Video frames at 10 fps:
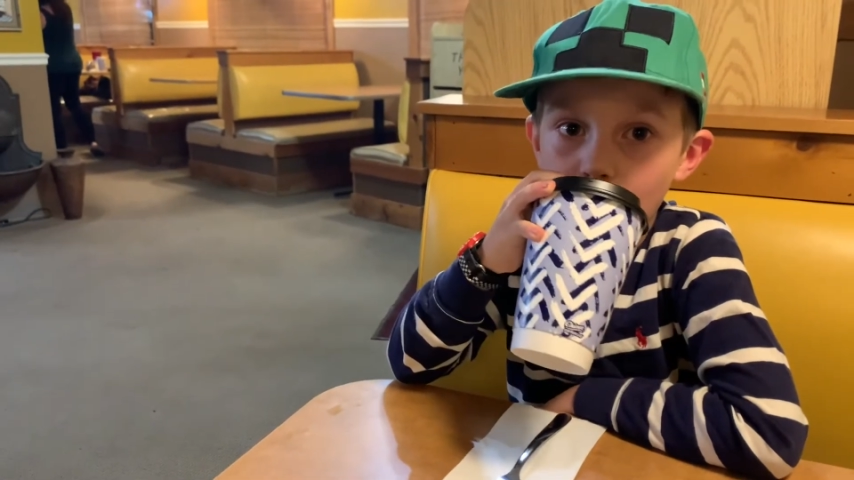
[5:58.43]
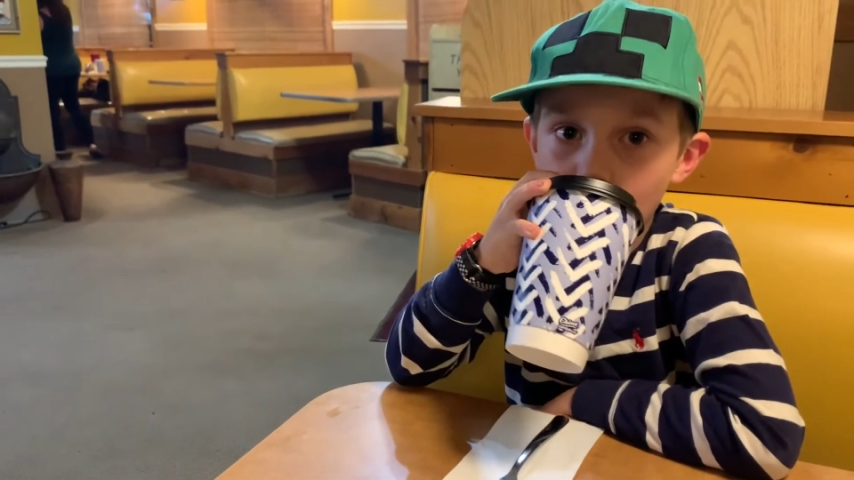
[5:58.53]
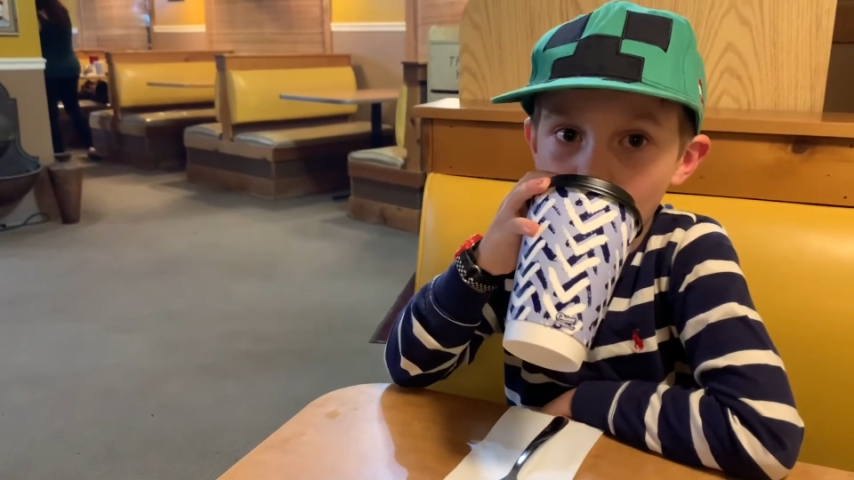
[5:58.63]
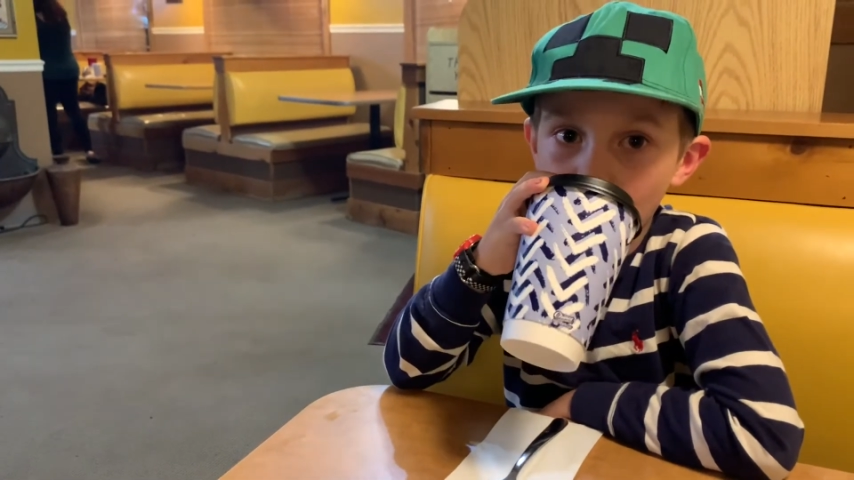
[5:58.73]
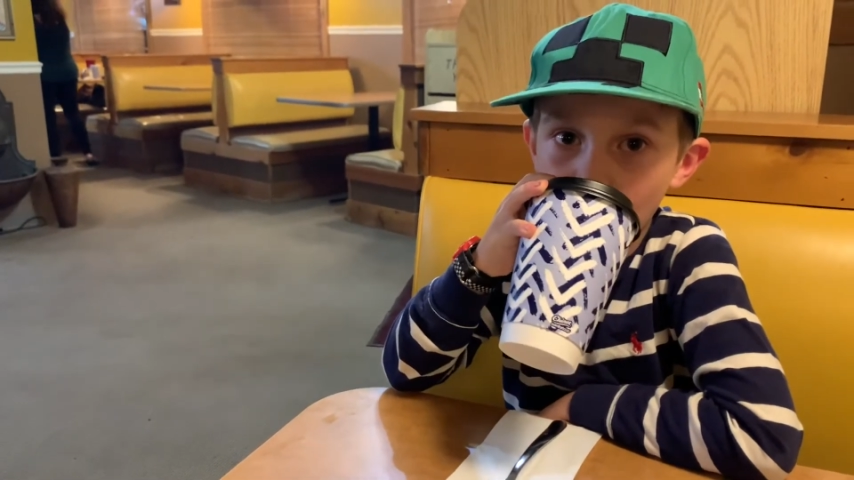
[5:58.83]
not
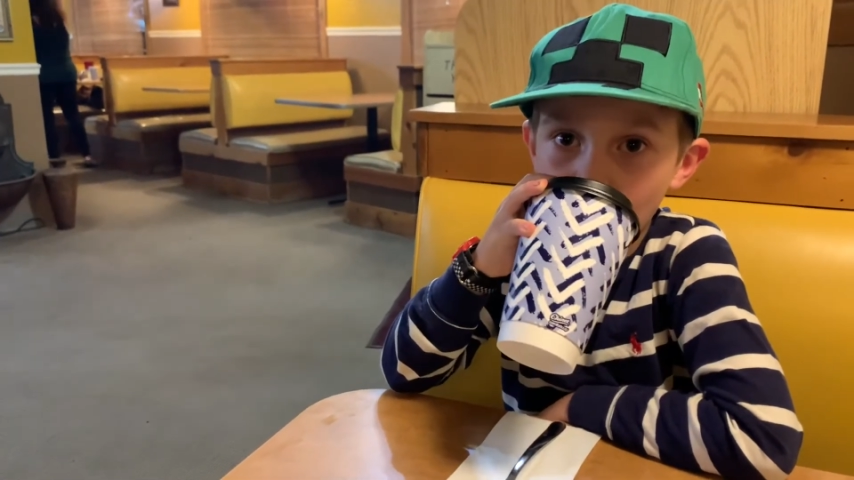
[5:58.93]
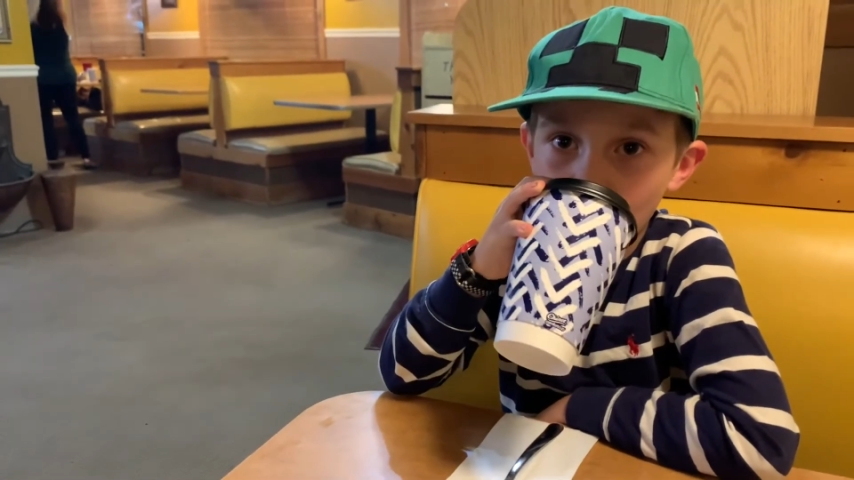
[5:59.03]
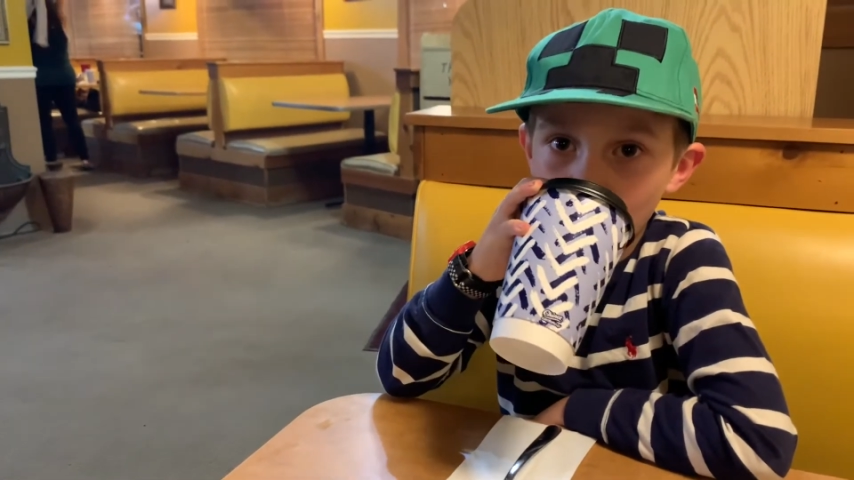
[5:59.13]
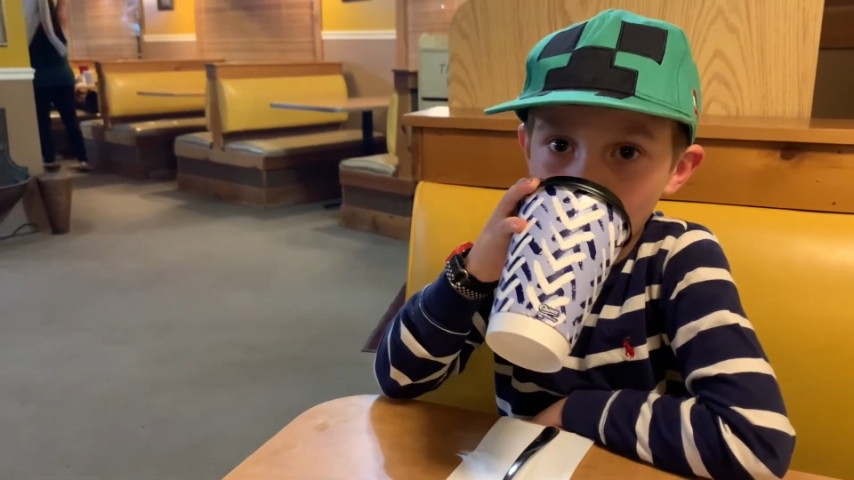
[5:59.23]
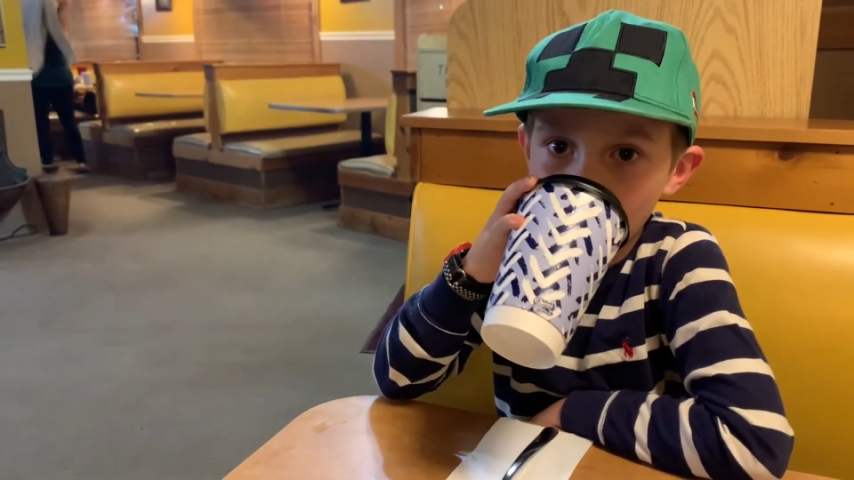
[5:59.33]
a Diet
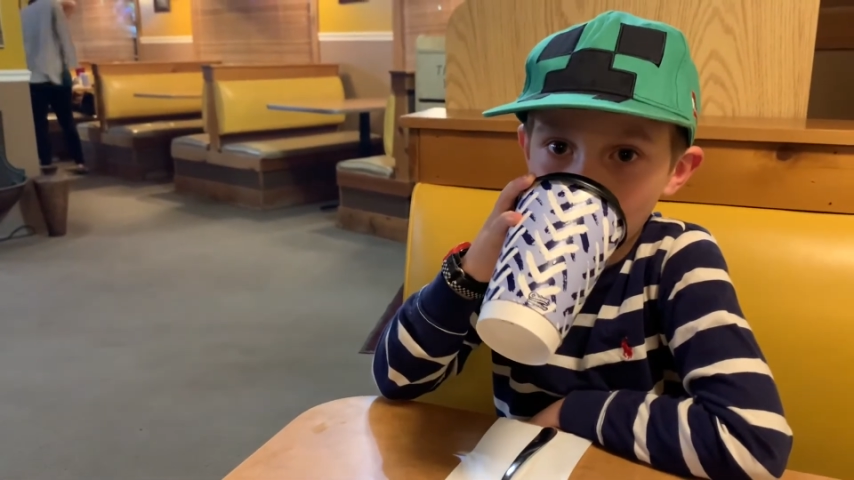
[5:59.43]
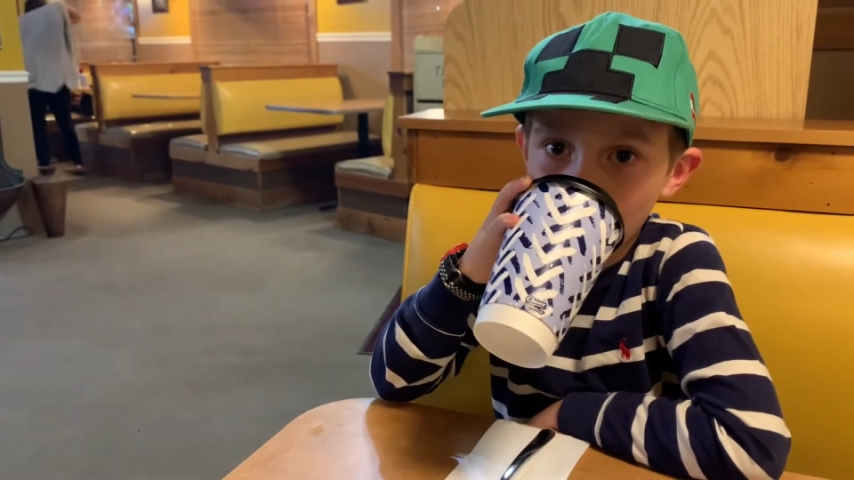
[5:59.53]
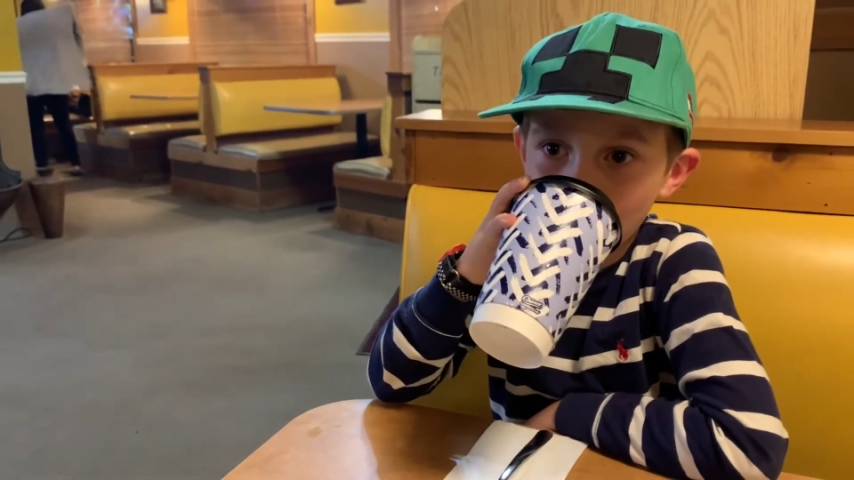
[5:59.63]
Coke.